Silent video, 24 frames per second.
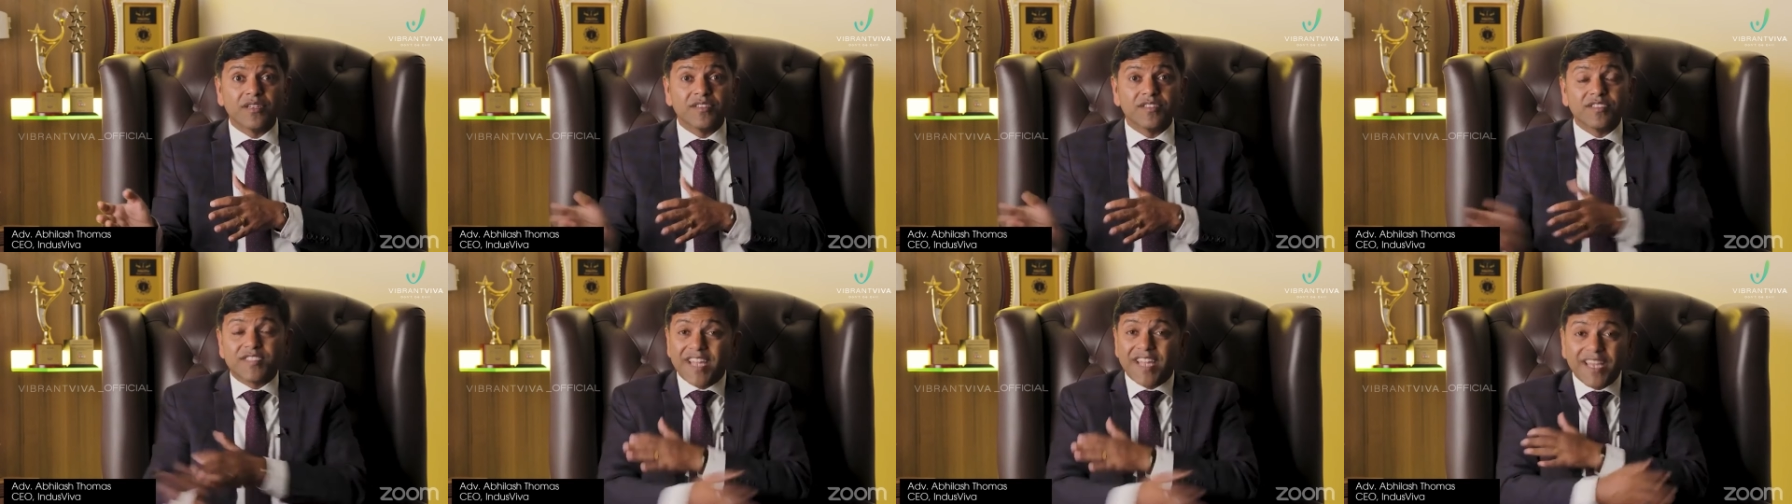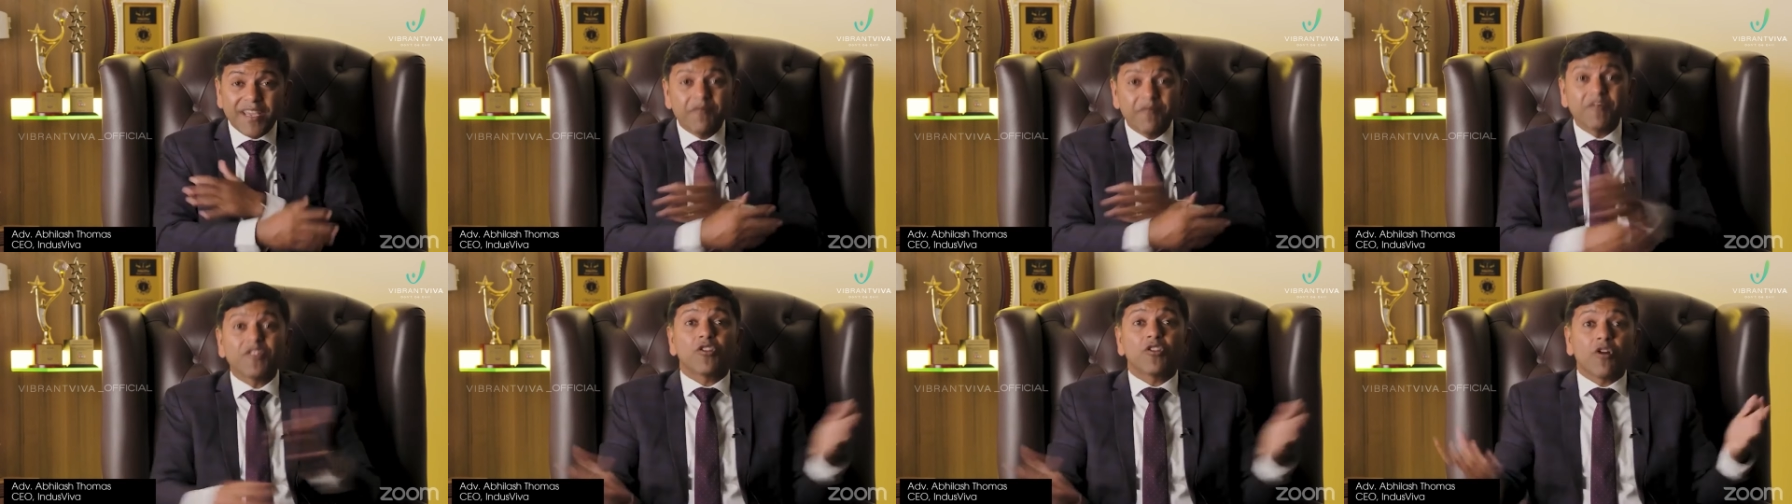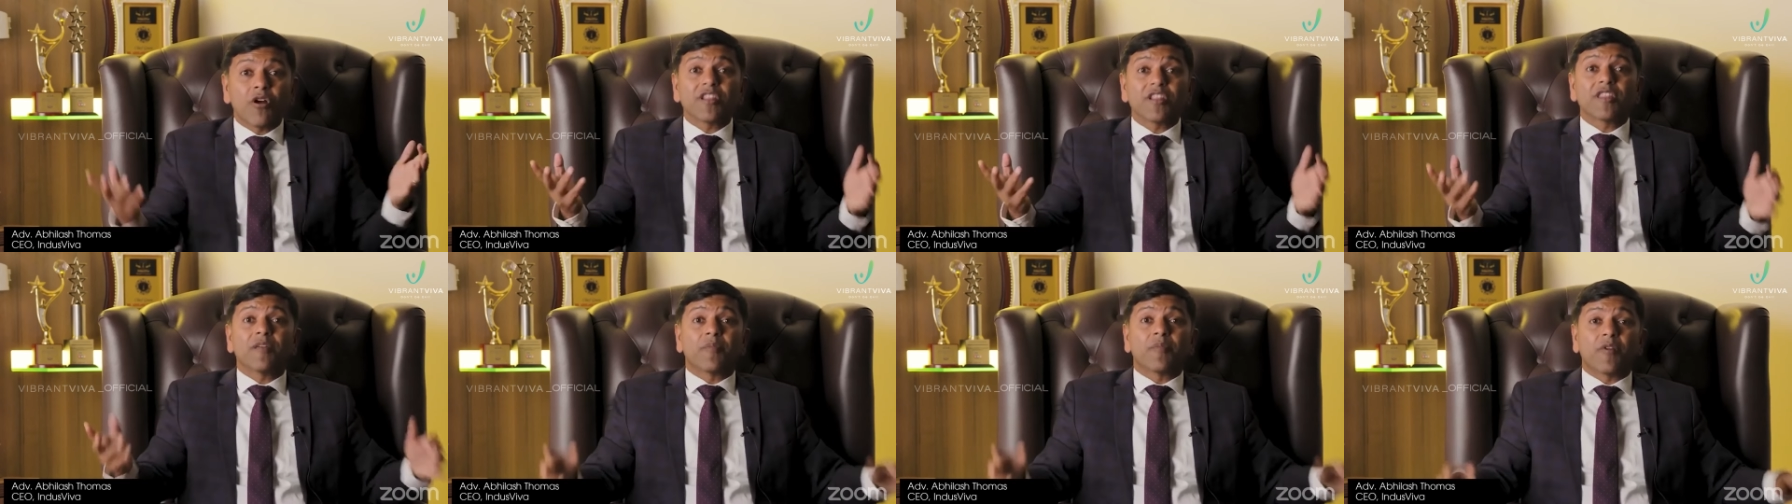Same with
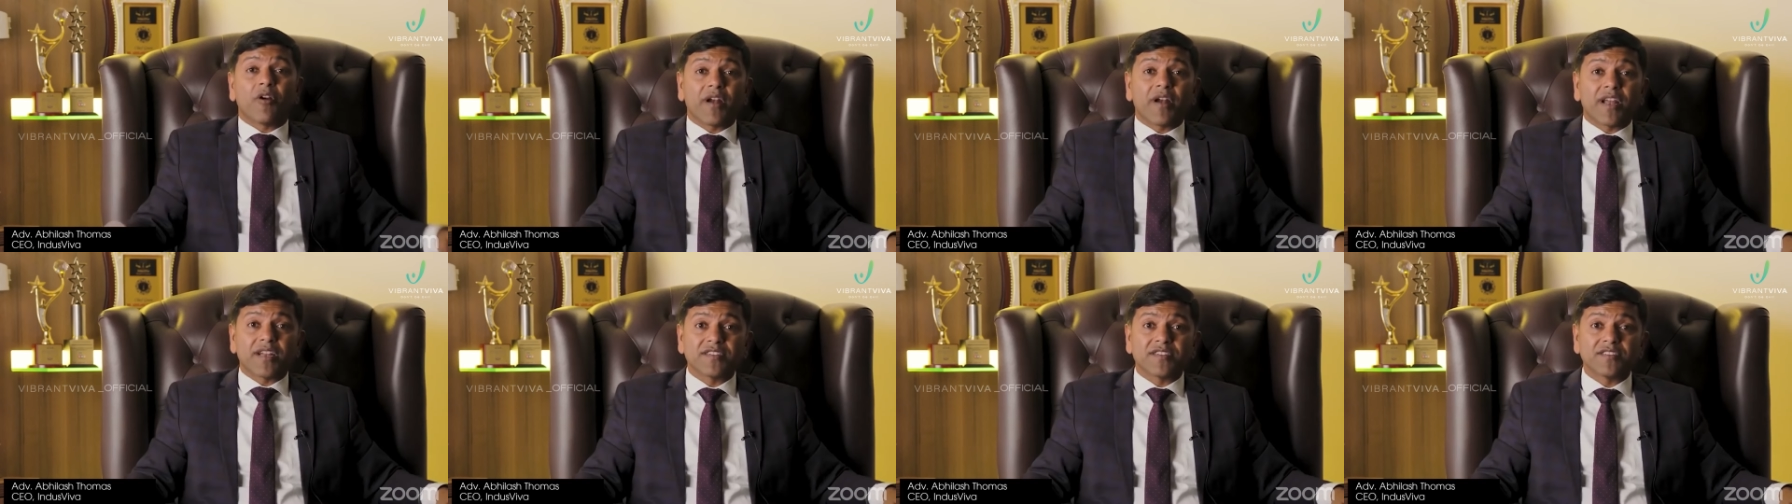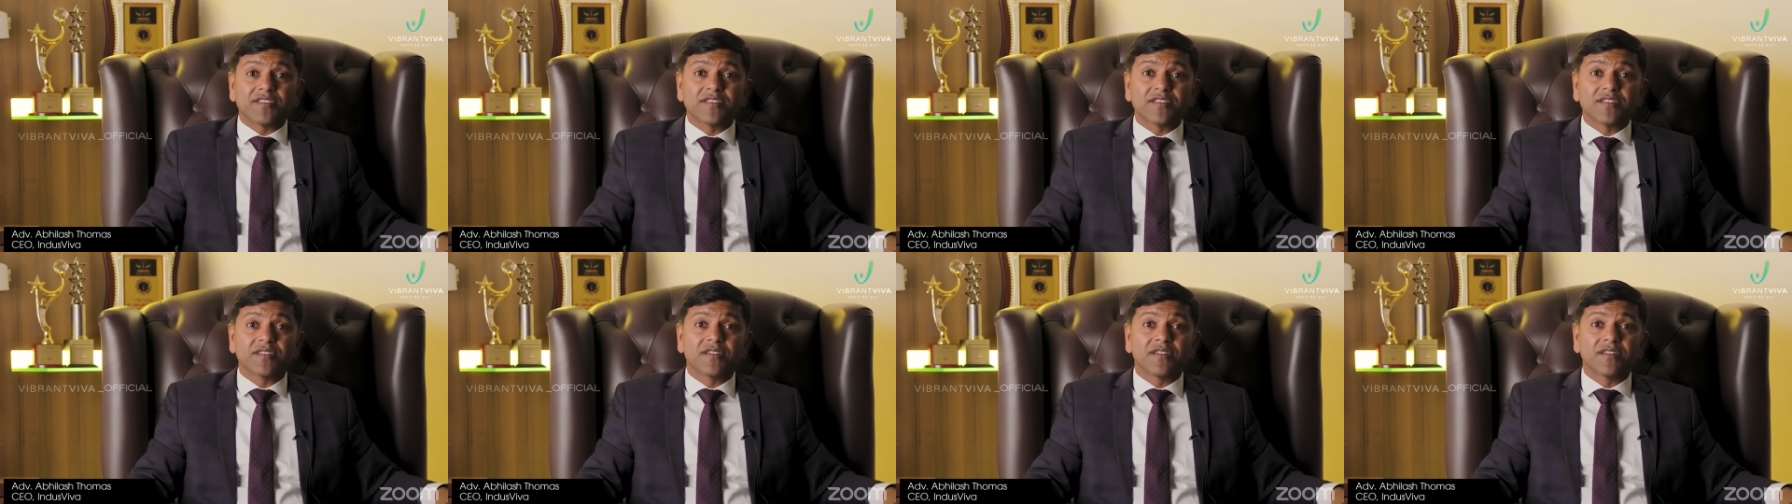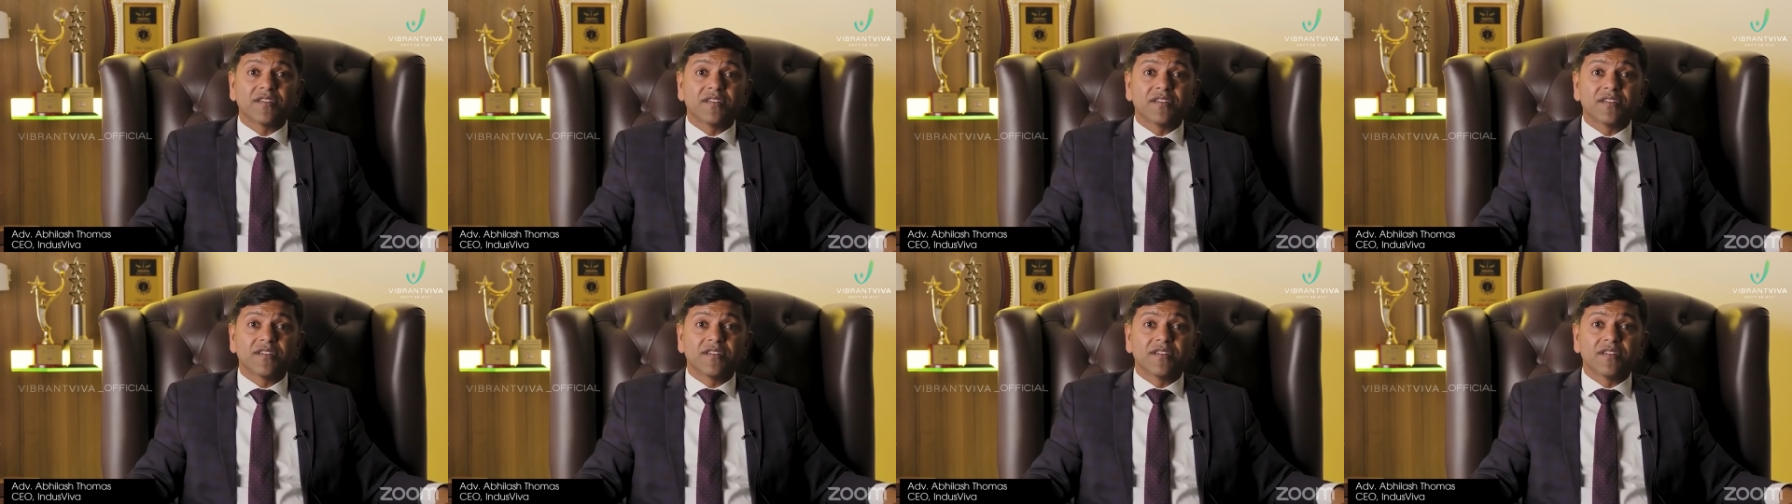all the products.
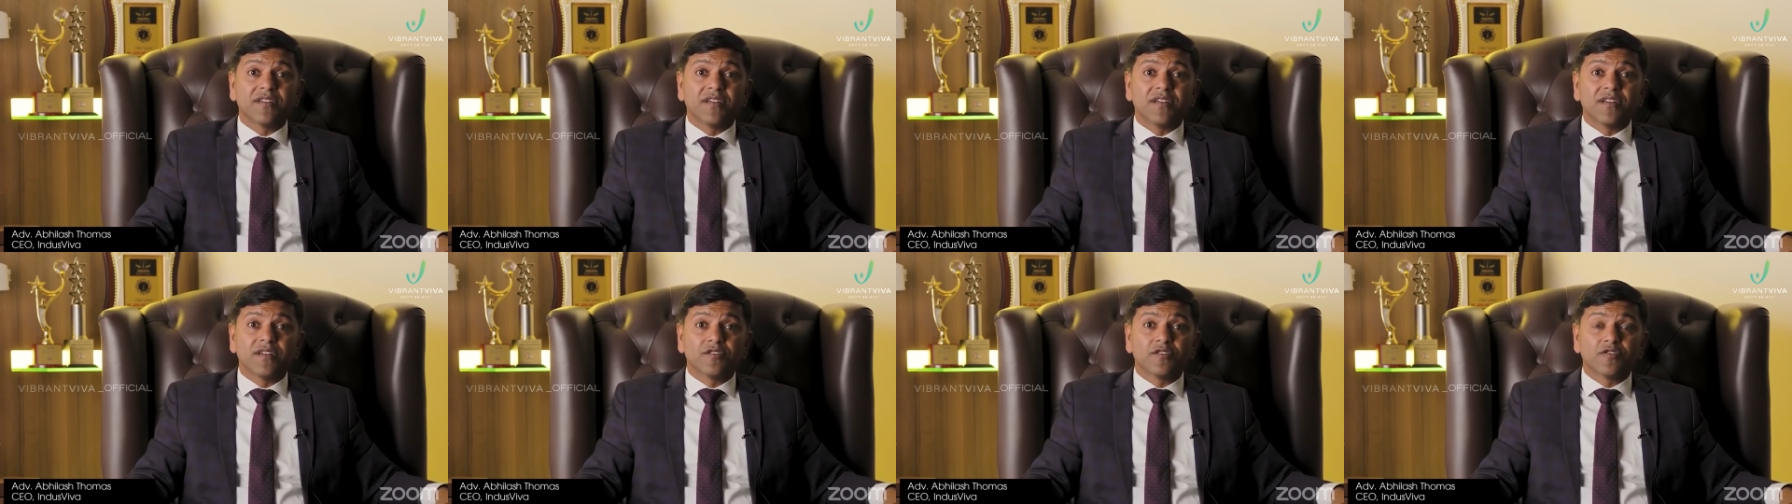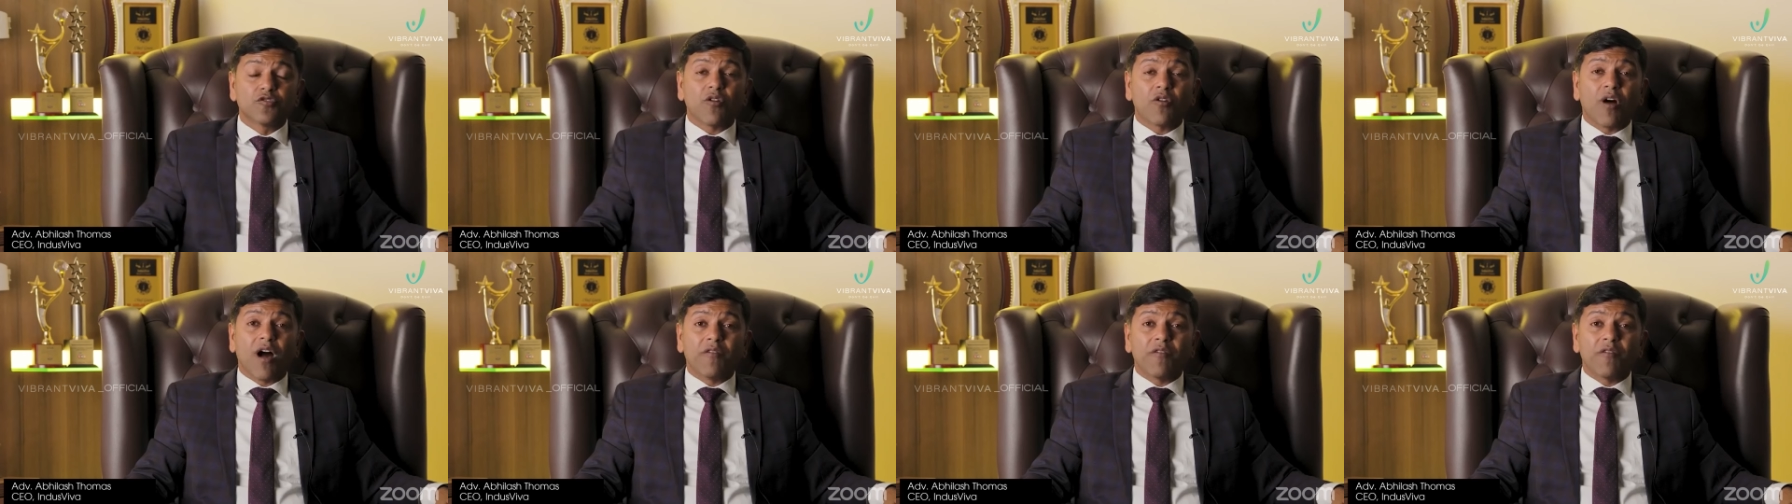So